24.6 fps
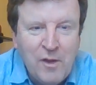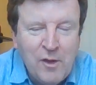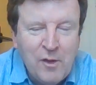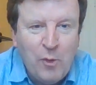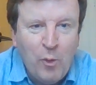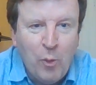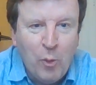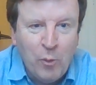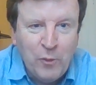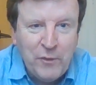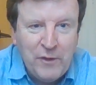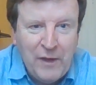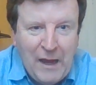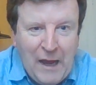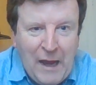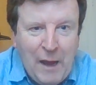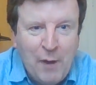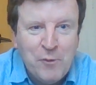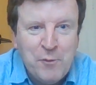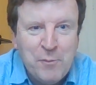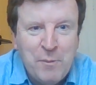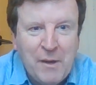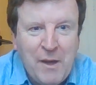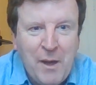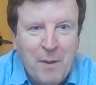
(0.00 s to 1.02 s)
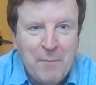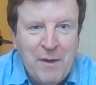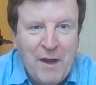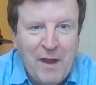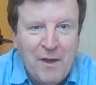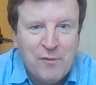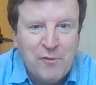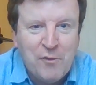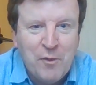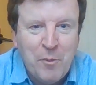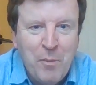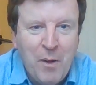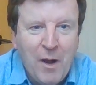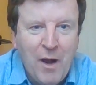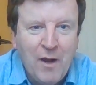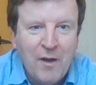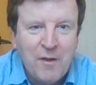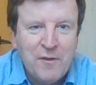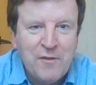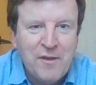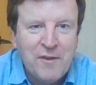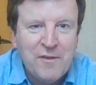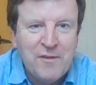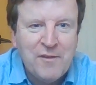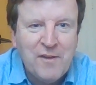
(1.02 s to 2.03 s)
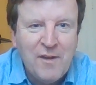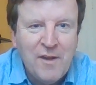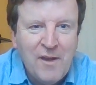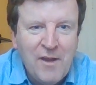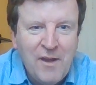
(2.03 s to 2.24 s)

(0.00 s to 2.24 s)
called How to Become an Astrobiologist.